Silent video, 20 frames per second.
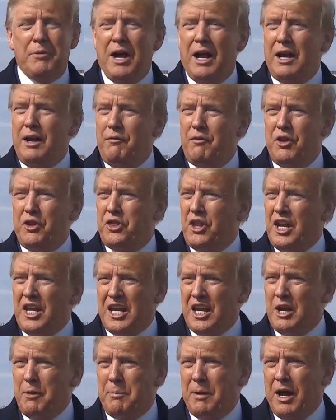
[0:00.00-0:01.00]
I'm not even
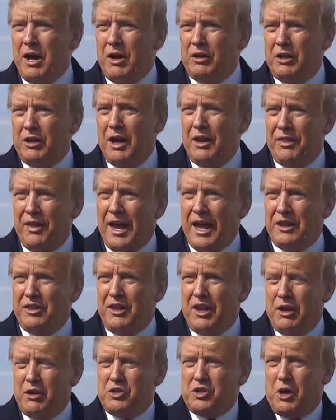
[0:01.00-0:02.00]
thinking about that.
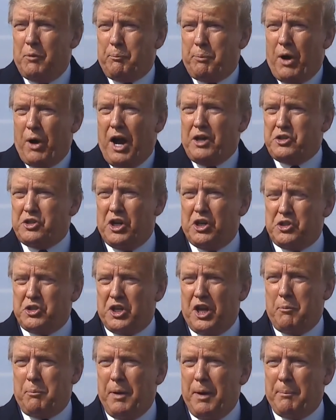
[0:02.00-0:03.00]
There's a process
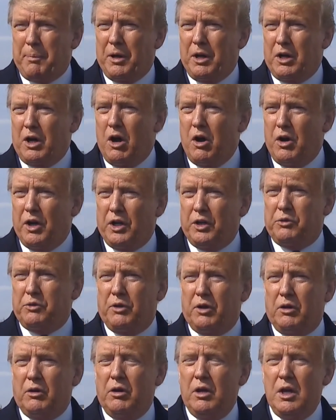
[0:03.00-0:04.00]
that people are going
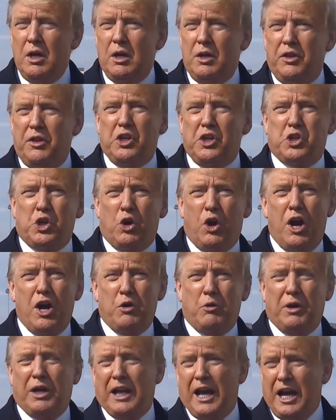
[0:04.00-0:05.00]
through. These are
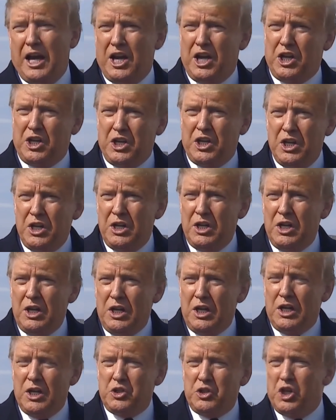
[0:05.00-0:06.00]
unrelated
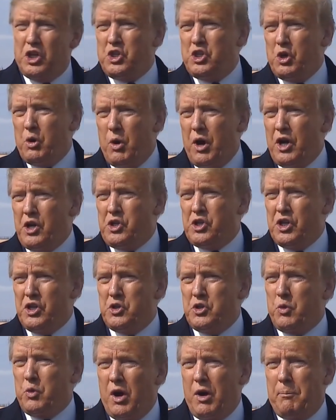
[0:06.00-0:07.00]

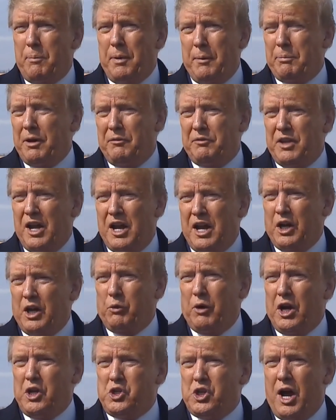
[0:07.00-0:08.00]
situations where people have done
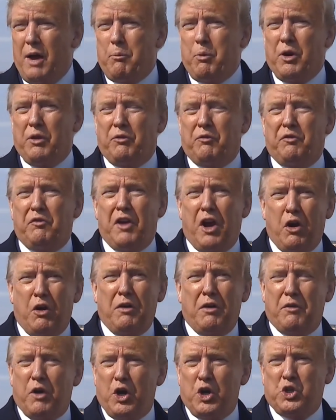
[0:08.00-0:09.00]
a great job with
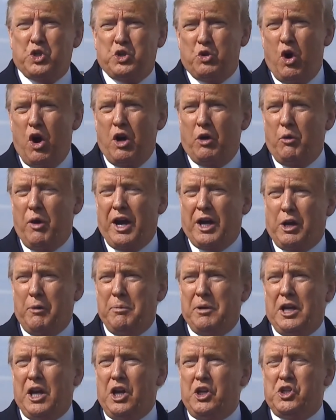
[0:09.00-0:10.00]
very, very strong
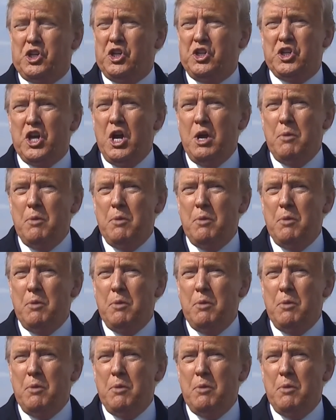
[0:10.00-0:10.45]
recommendations.